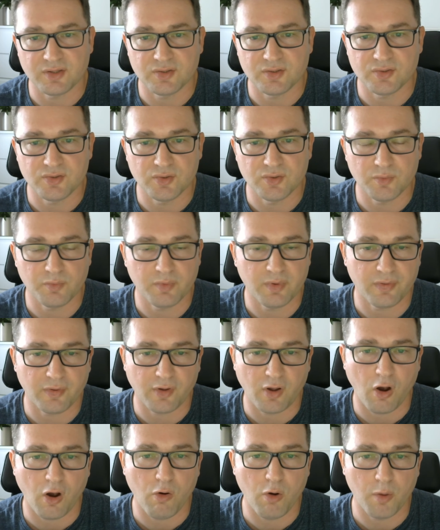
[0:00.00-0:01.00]
to do
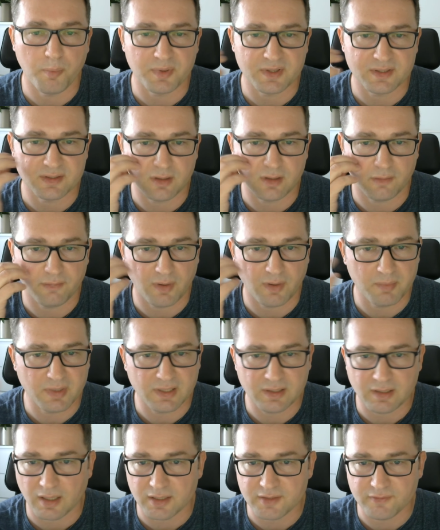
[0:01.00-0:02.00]
with co-op and stuff. I
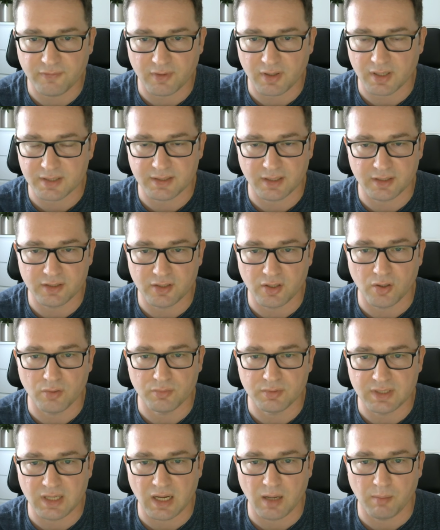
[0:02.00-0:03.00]
mean, as far as I
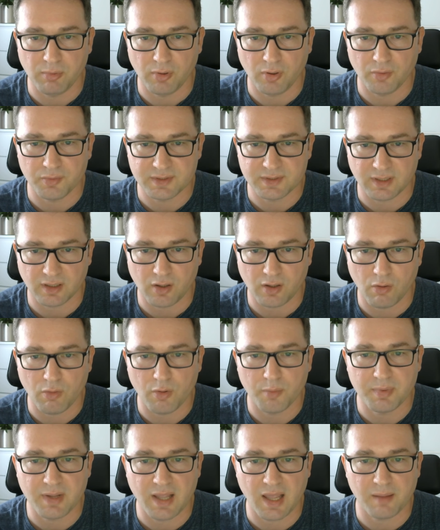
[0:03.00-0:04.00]
know, Diablo is a
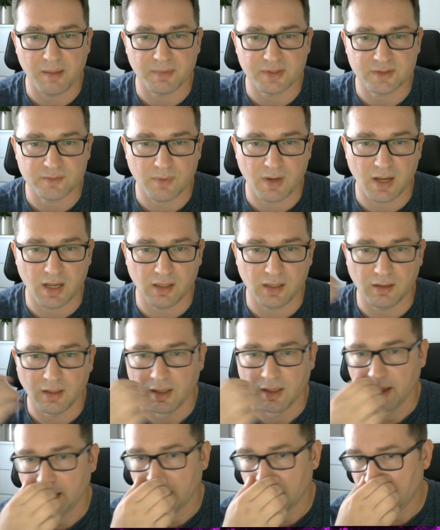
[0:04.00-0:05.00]
co-op game as well.
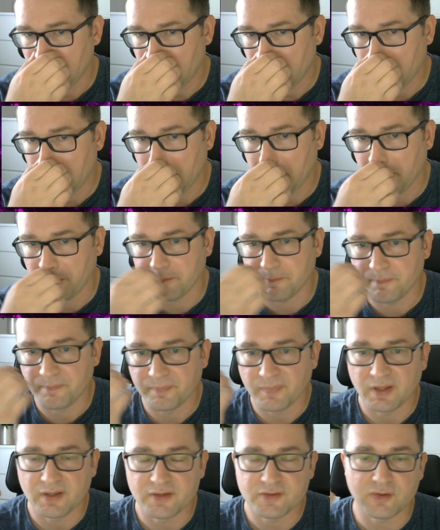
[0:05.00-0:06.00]

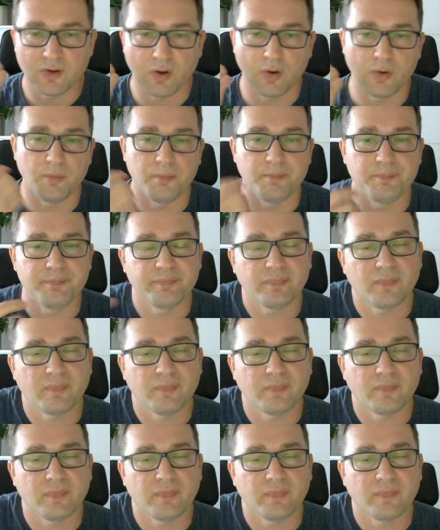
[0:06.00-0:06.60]
So